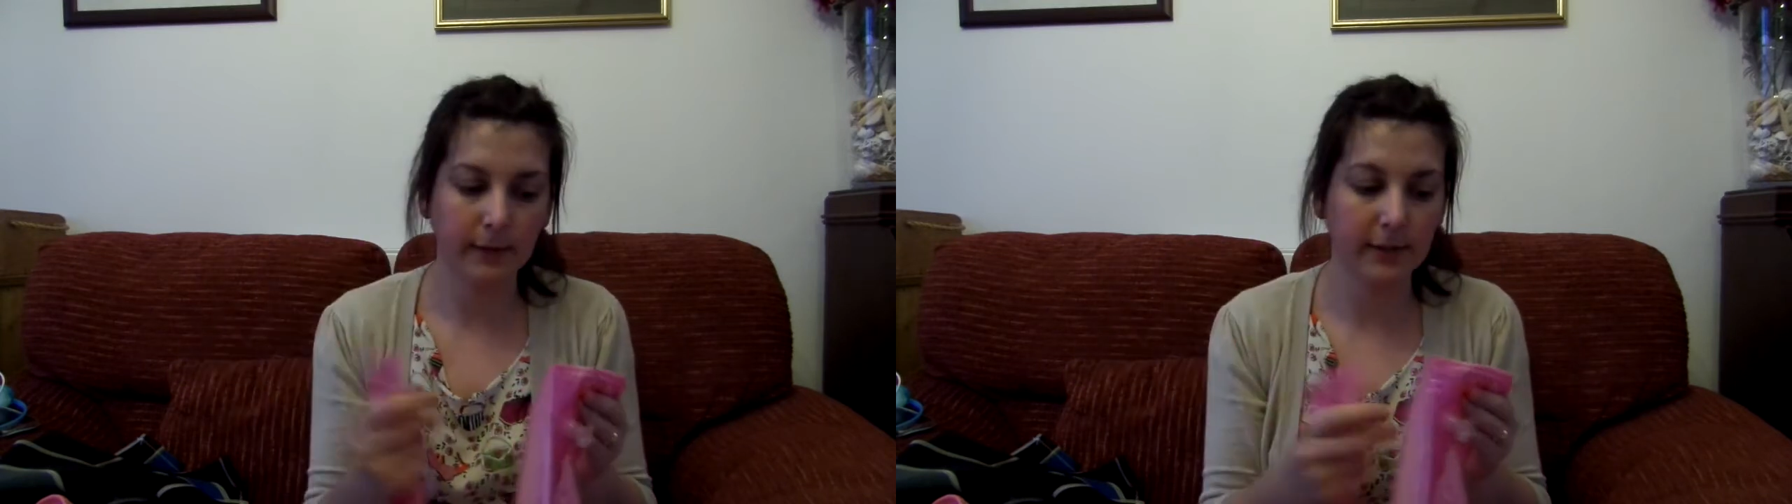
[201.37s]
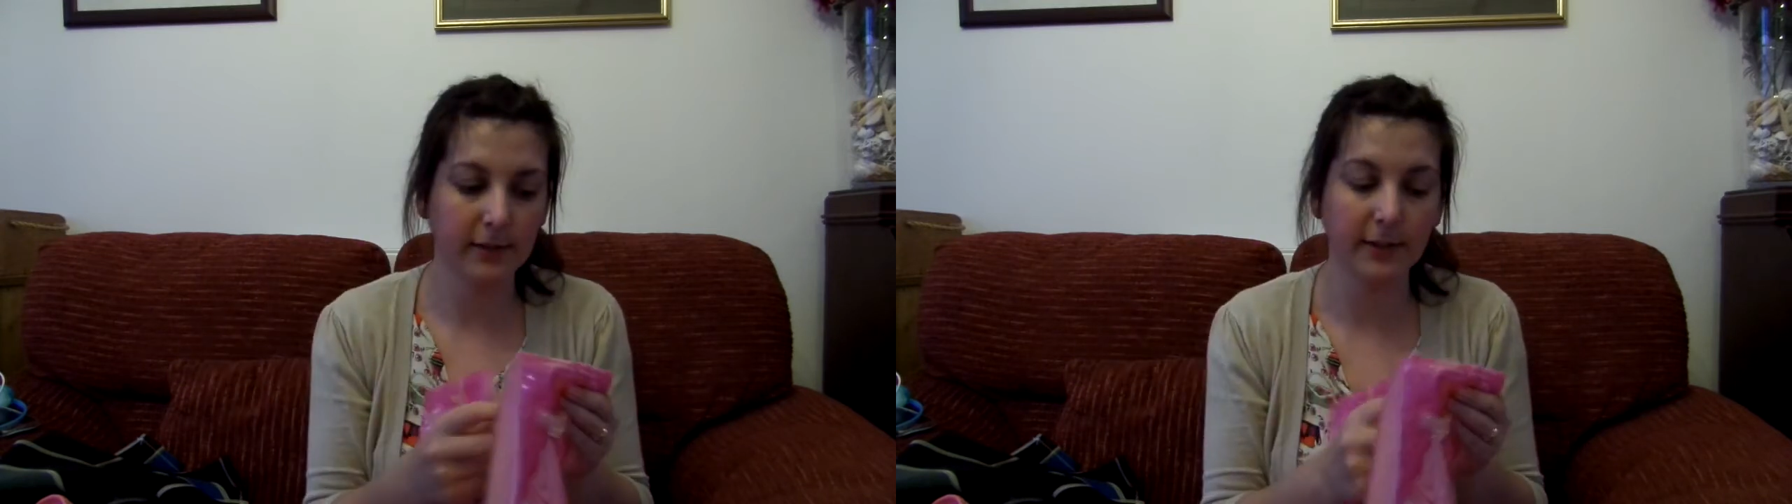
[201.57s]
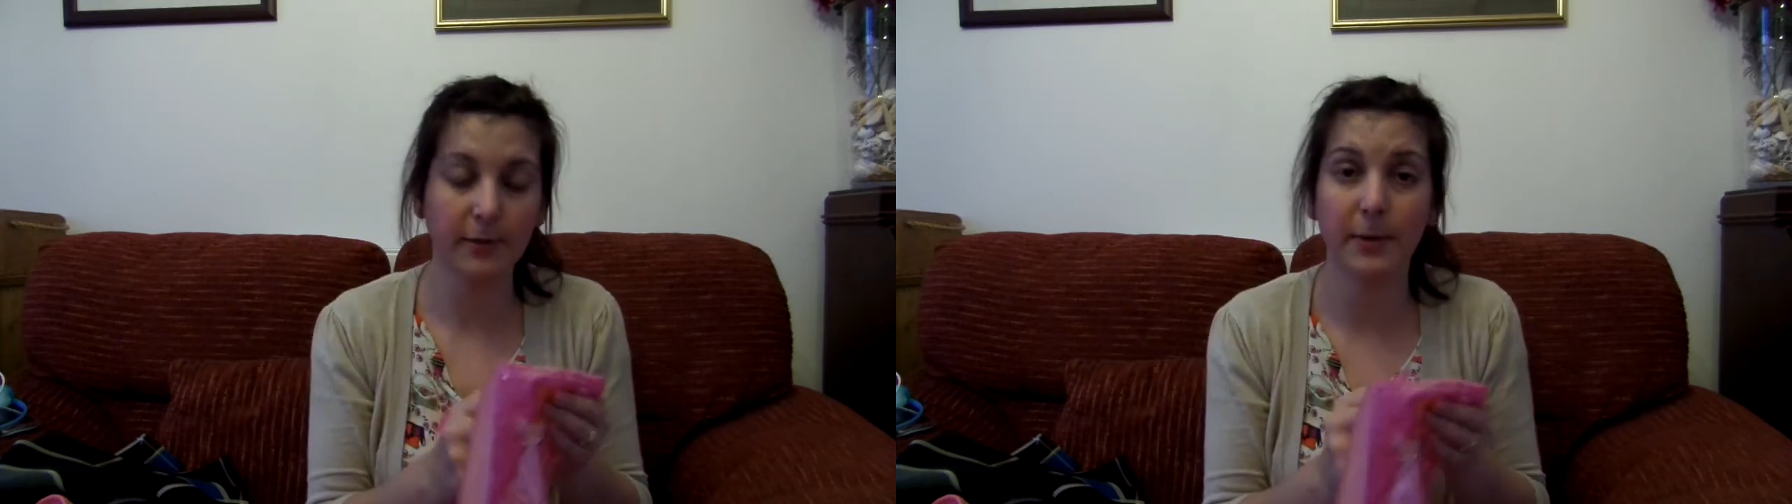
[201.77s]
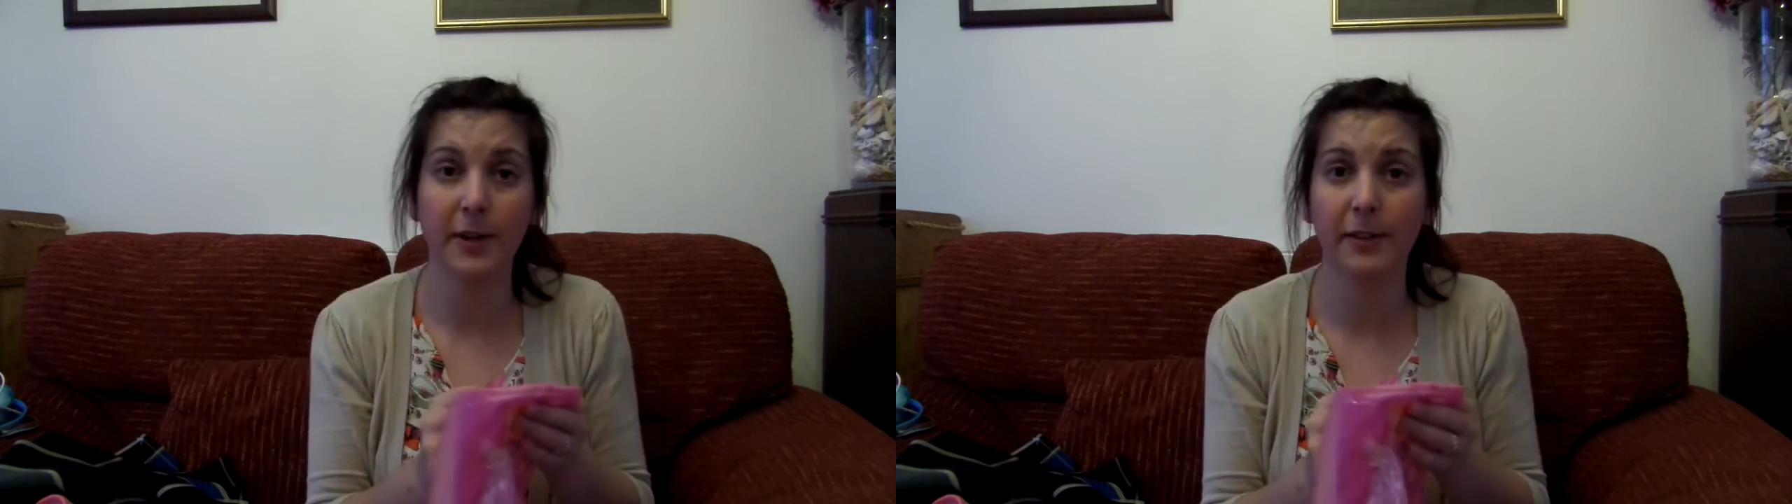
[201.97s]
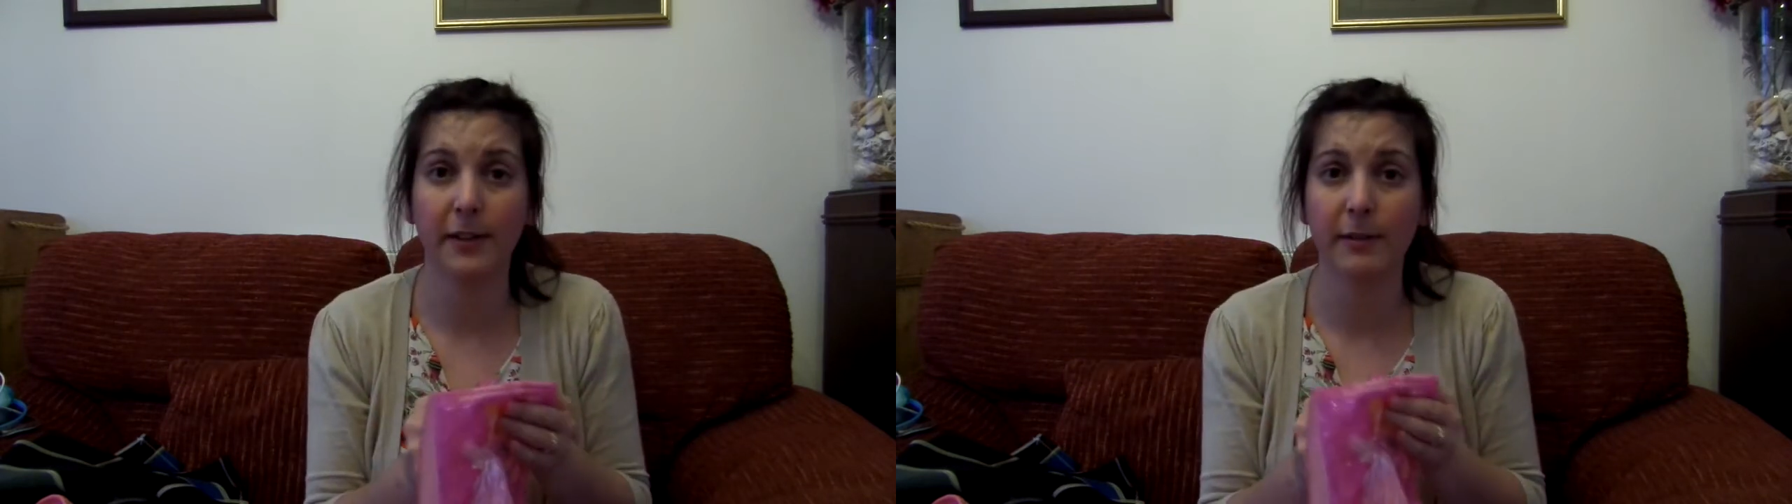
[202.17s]
It's just not
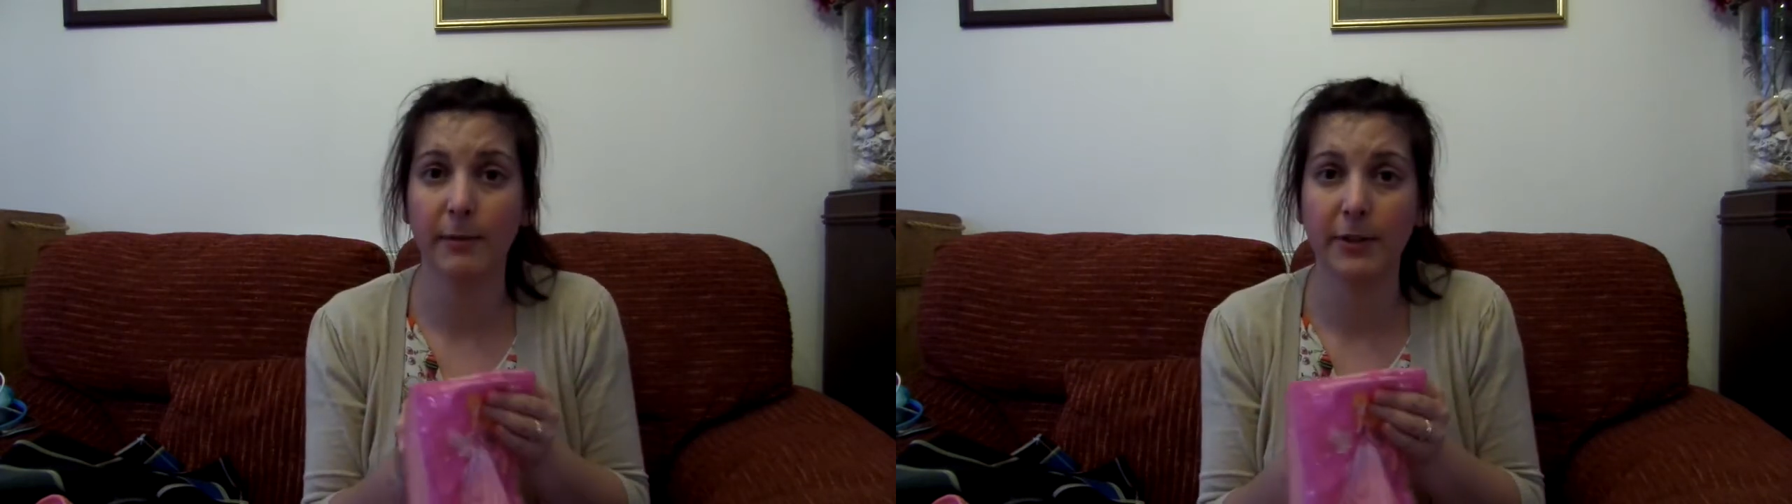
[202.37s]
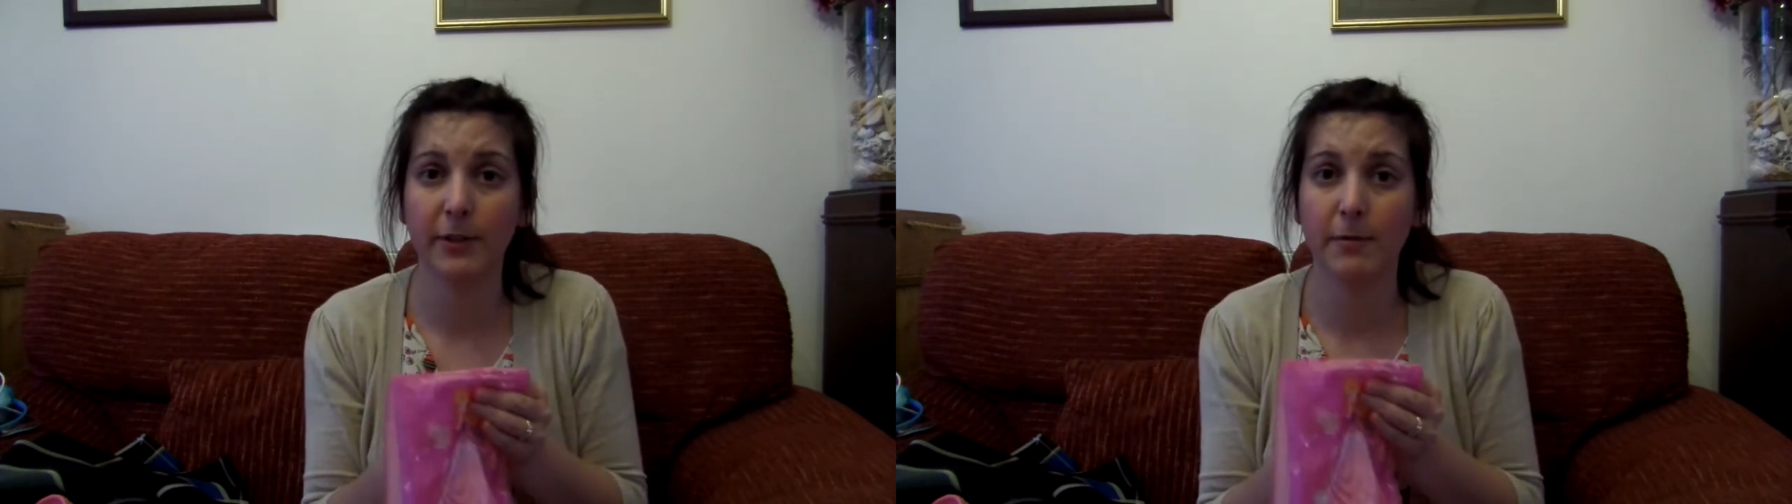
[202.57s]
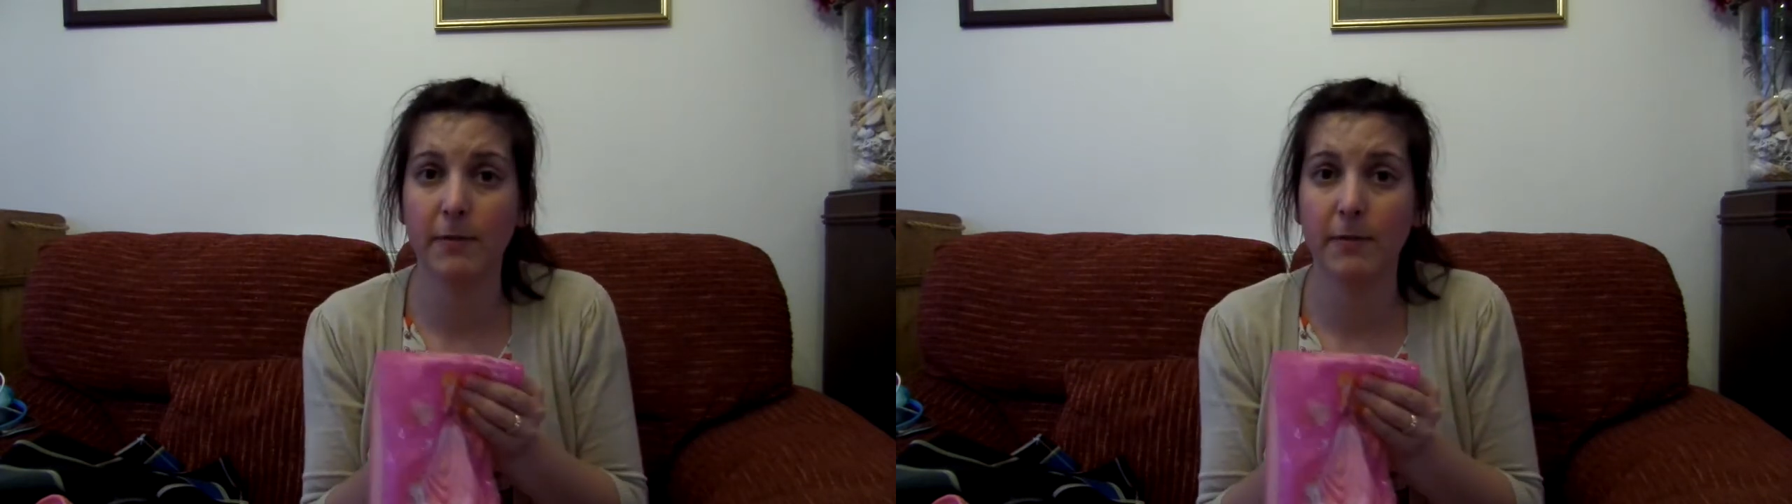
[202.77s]
worth it when you can